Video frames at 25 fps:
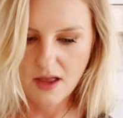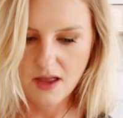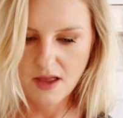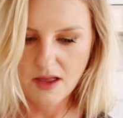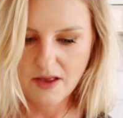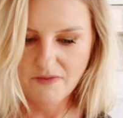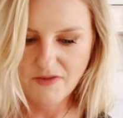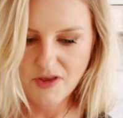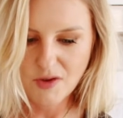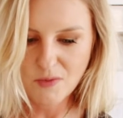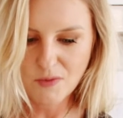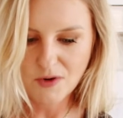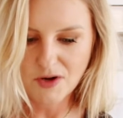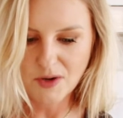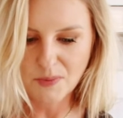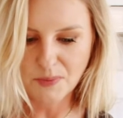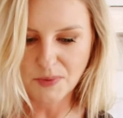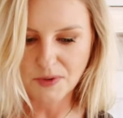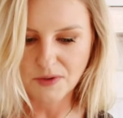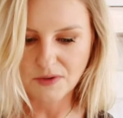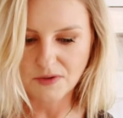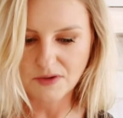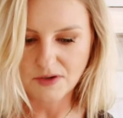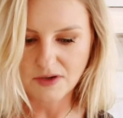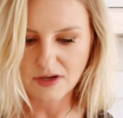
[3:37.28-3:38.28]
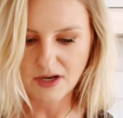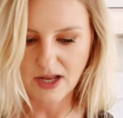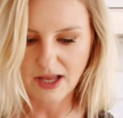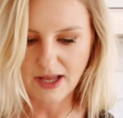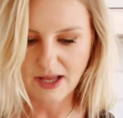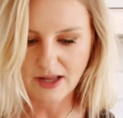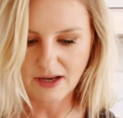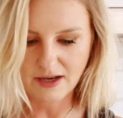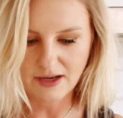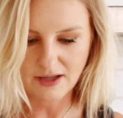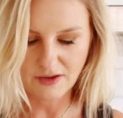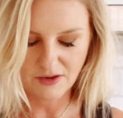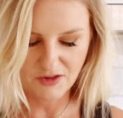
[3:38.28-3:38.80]
If you want to put
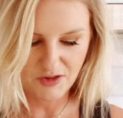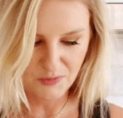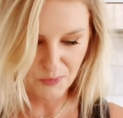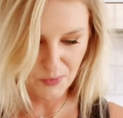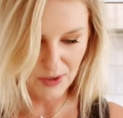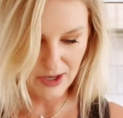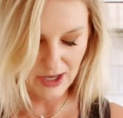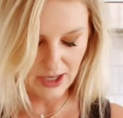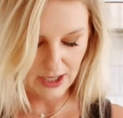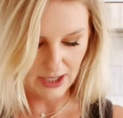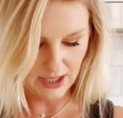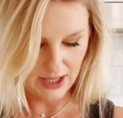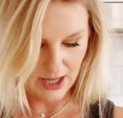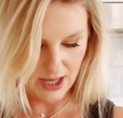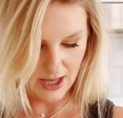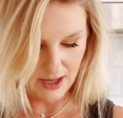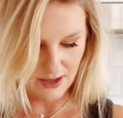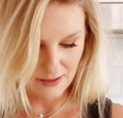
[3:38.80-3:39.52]
like little sprinkly,